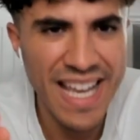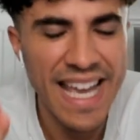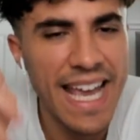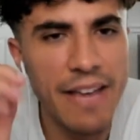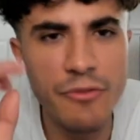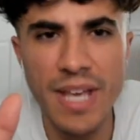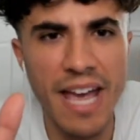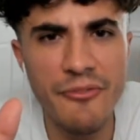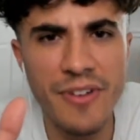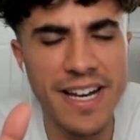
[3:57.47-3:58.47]
If you
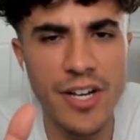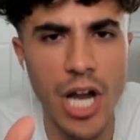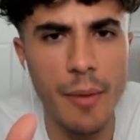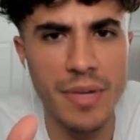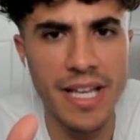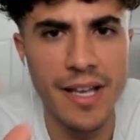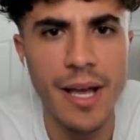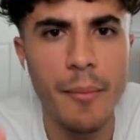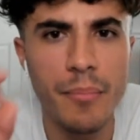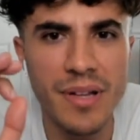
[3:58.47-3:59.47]
can't find an anomaly,
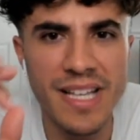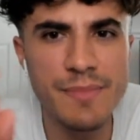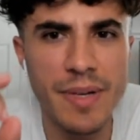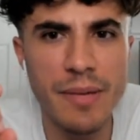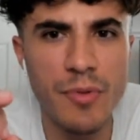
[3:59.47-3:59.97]
please pick up the